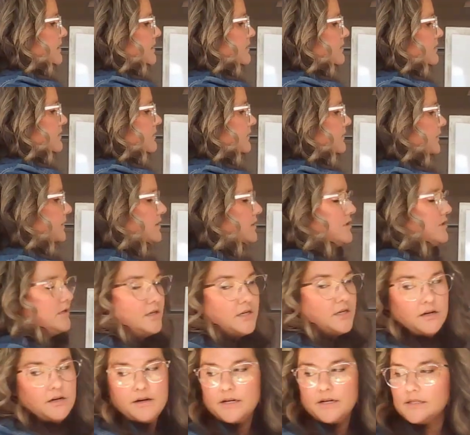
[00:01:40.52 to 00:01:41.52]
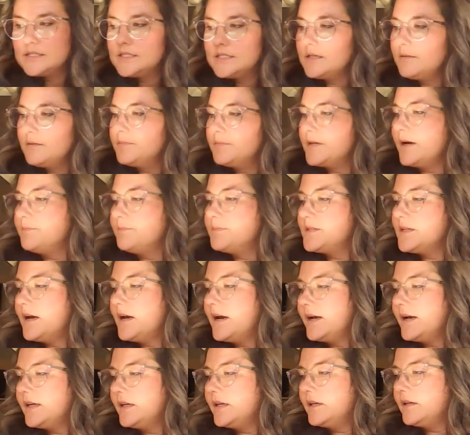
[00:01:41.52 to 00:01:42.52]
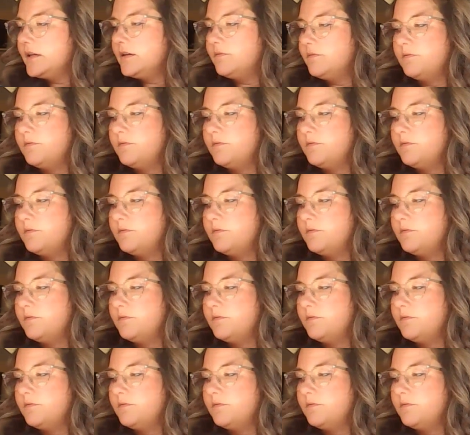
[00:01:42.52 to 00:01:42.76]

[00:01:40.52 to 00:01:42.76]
know, because you know how sometimes I get